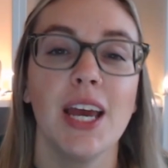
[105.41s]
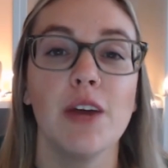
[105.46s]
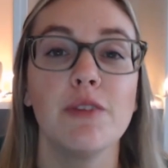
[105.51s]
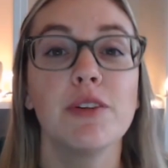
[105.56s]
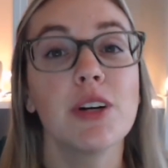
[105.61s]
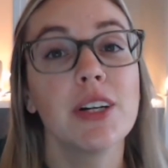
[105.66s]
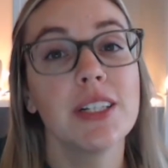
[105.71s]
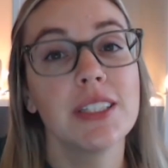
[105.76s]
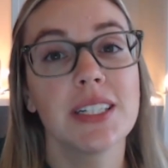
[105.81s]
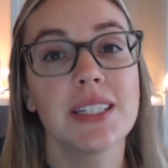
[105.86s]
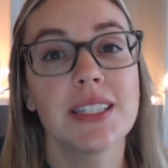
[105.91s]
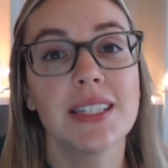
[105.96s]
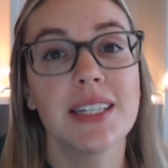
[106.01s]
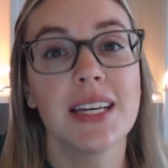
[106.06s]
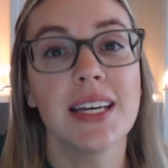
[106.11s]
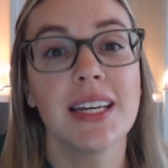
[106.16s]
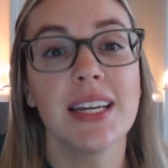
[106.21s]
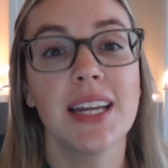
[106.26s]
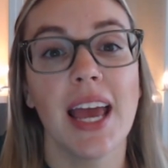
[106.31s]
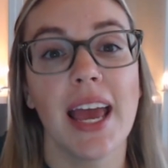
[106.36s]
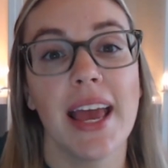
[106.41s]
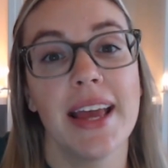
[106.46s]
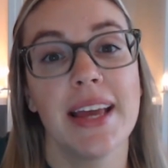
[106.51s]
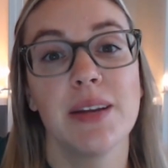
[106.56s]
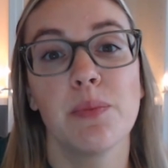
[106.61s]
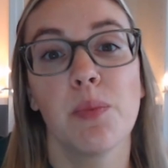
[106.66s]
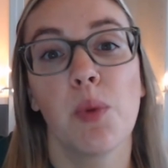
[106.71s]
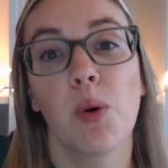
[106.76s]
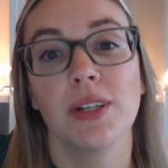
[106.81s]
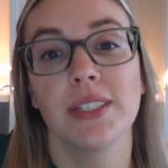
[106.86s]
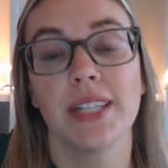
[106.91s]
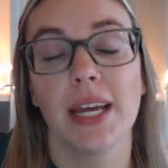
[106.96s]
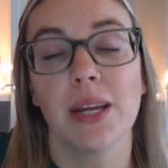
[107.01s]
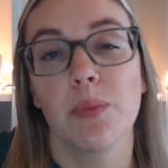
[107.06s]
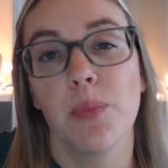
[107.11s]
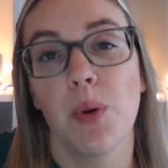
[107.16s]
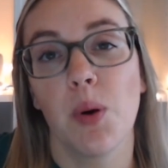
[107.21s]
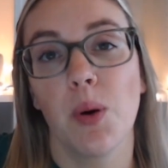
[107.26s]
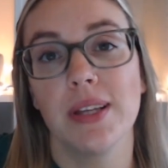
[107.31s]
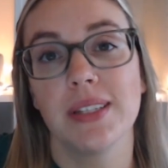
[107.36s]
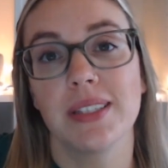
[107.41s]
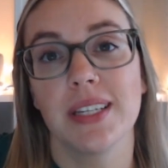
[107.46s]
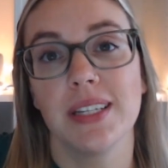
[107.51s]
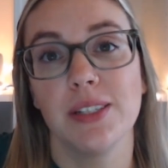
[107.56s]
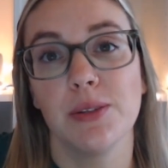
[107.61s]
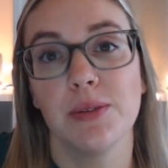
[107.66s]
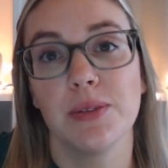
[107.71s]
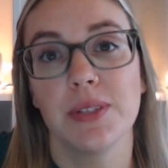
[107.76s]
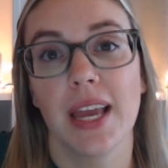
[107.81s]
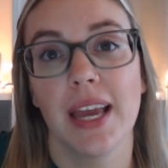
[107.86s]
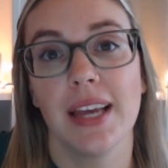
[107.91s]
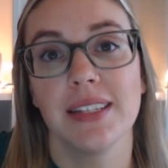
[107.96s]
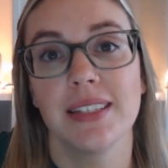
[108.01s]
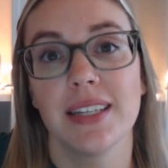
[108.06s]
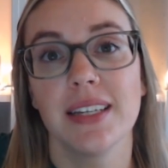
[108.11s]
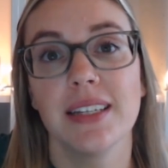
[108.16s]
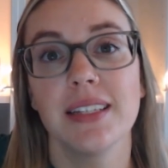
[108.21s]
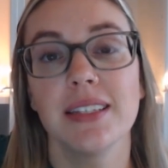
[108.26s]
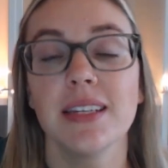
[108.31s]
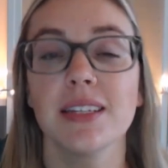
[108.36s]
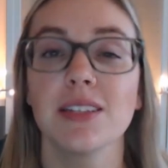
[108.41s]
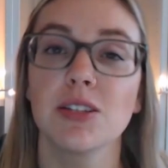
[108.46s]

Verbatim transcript: If you're interested in more data points and use cases,